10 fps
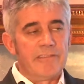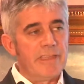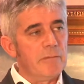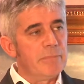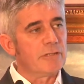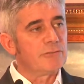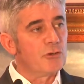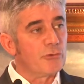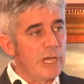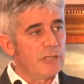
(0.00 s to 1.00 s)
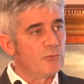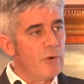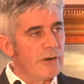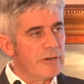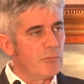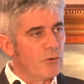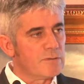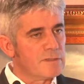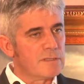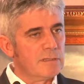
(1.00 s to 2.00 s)
They built a great
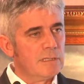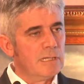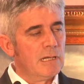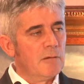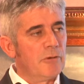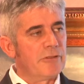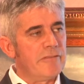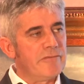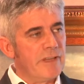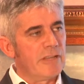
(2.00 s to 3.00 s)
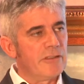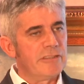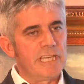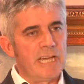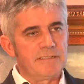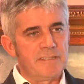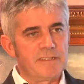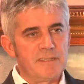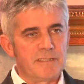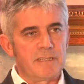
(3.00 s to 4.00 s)
wearables, but they failed on the I T
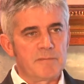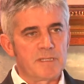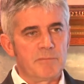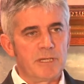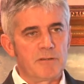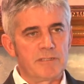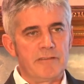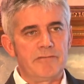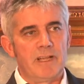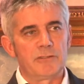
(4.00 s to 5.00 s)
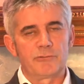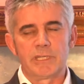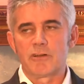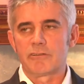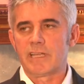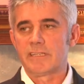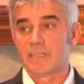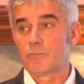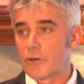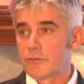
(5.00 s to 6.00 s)
systems because they failed to recognize
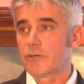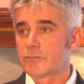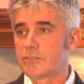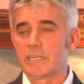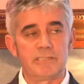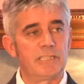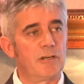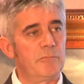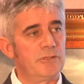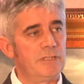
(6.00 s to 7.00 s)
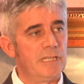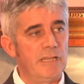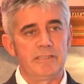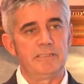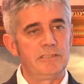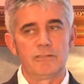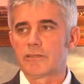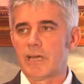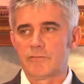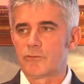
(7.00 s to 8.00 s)
they were not an I T company, and they did
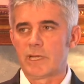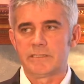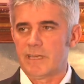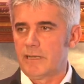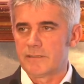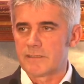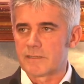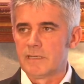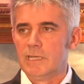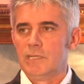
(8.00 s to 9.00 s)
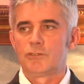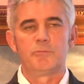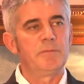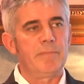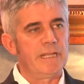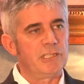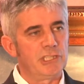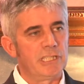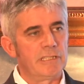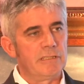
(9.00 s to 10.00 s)
not have the right talents to be
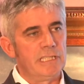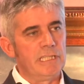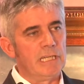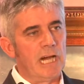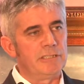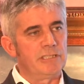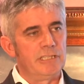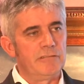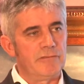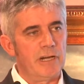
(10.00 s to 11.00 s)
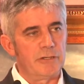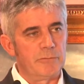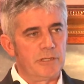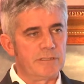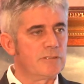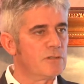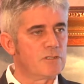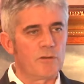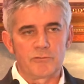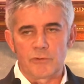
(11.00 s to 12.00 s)
managing the I T environment and the
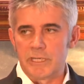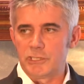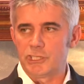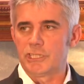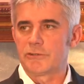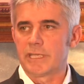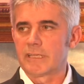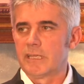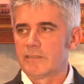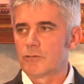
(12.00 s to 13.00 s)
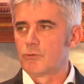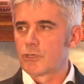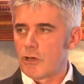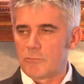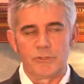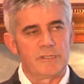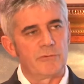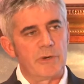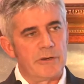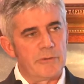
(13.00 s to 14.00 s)
software engineering that would come with the
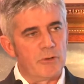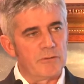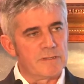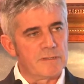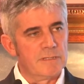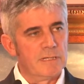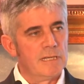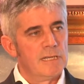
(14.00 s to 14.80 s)
wearables.